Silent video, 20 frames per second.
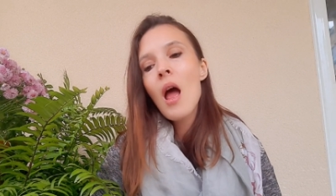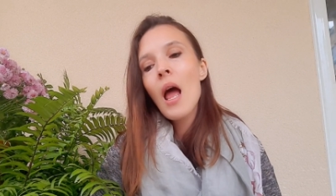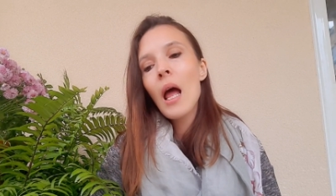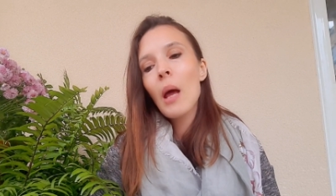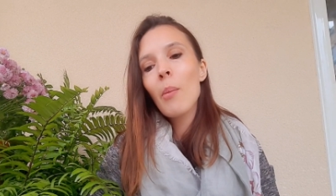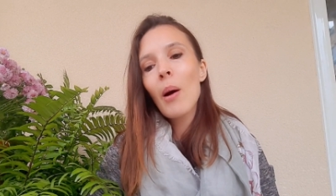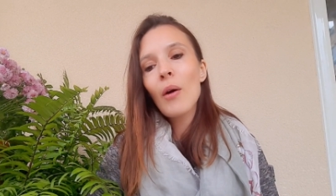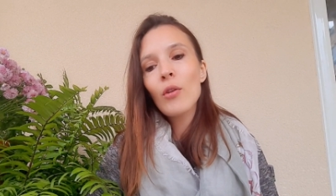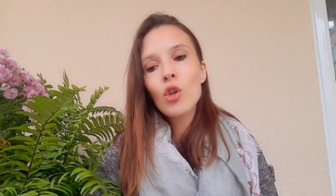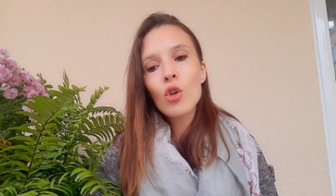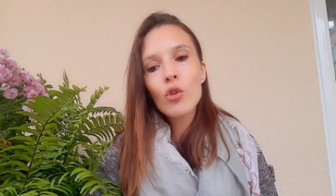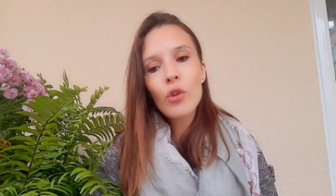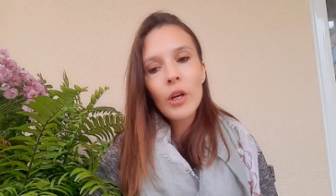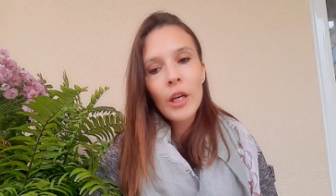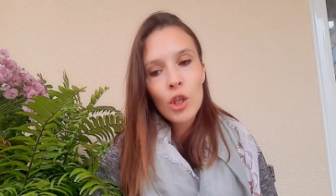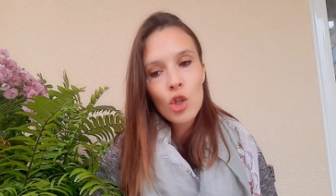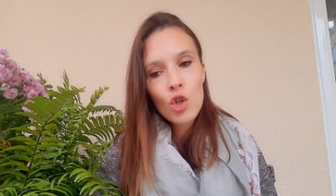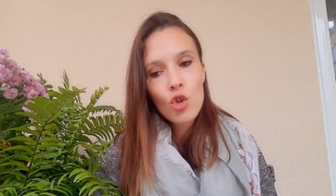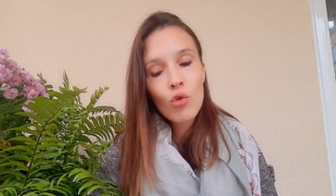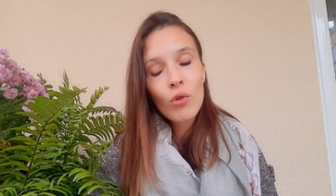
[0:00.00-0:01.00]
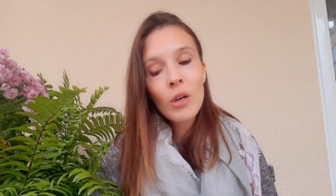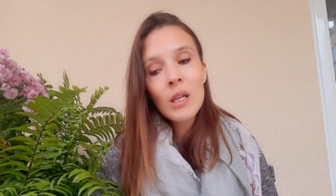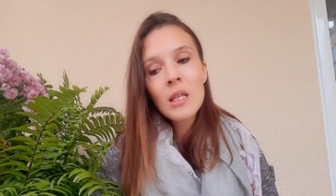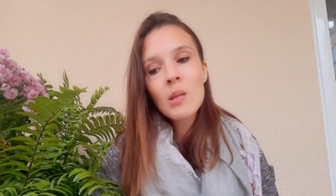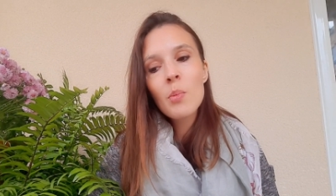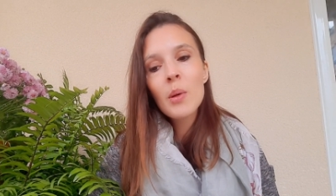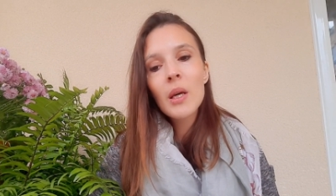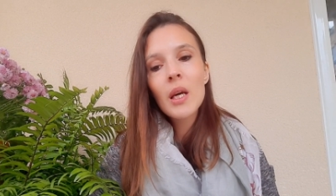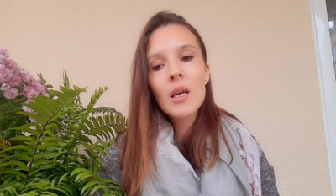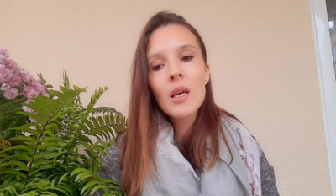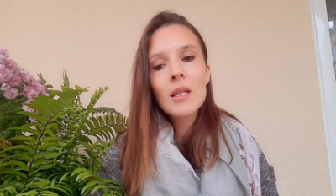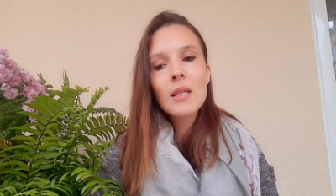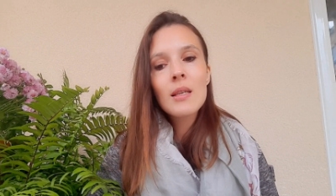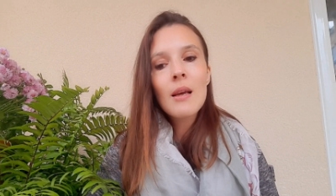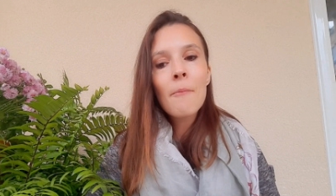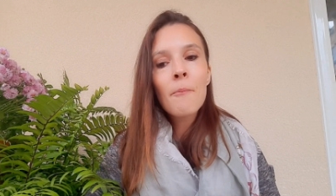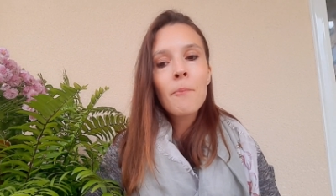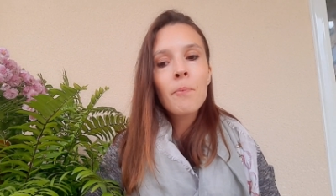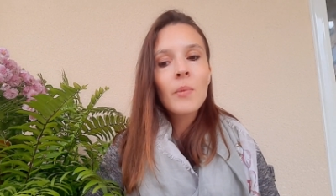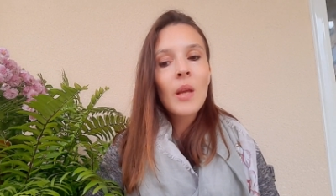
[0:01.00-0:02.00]
about your insurance, because
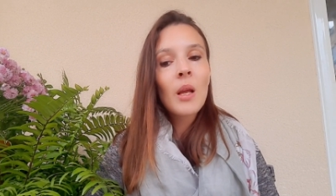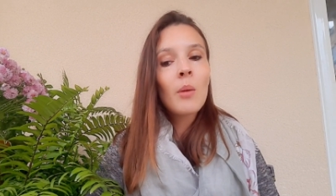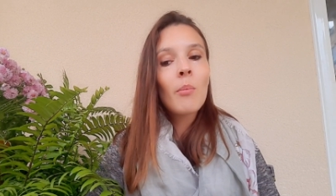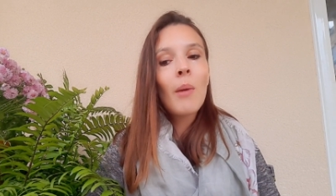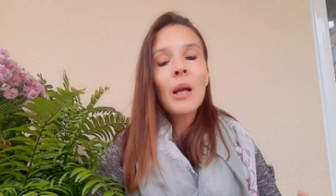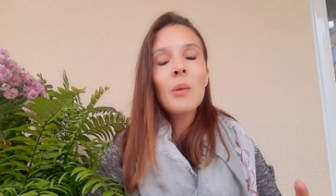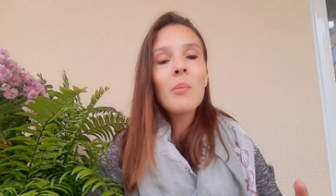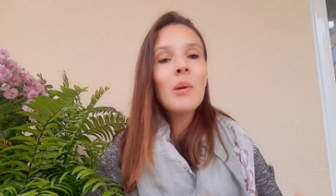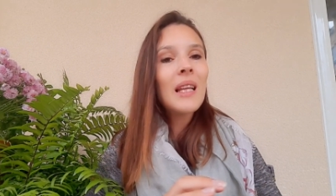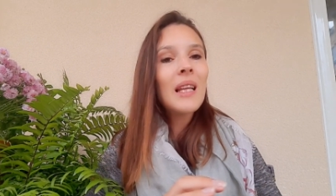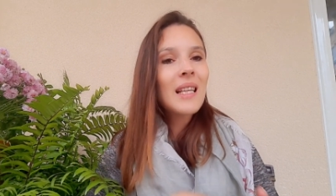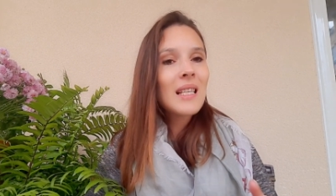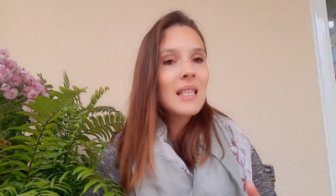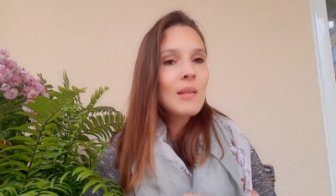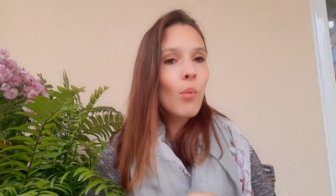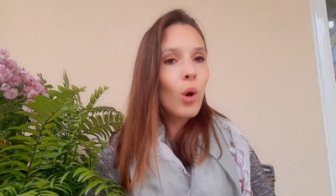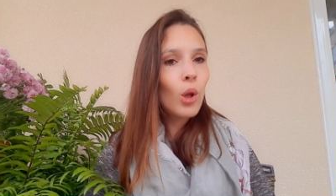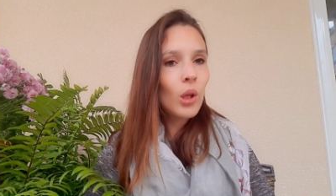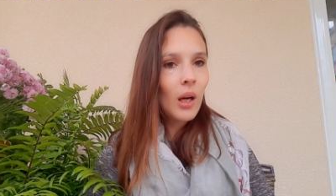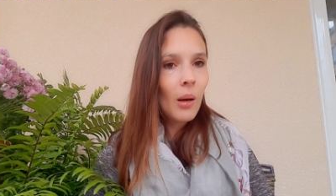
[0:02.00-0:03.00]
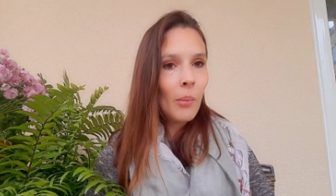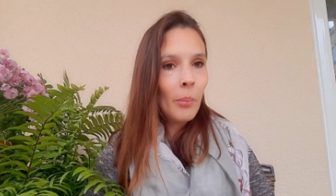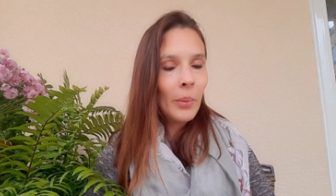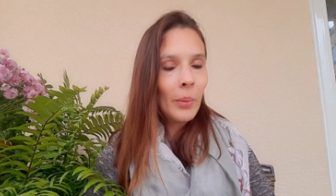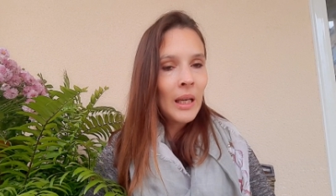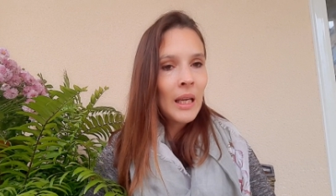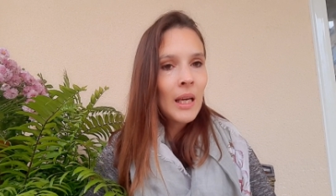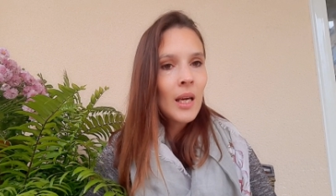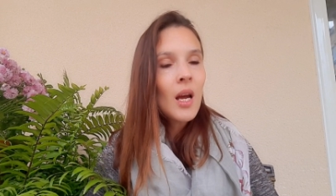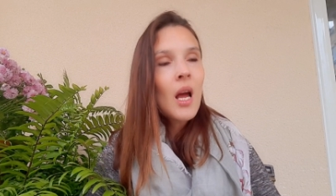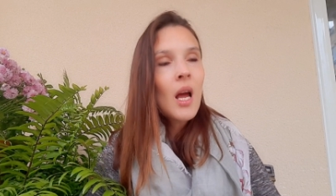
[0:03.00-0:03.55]
it might be like a small company,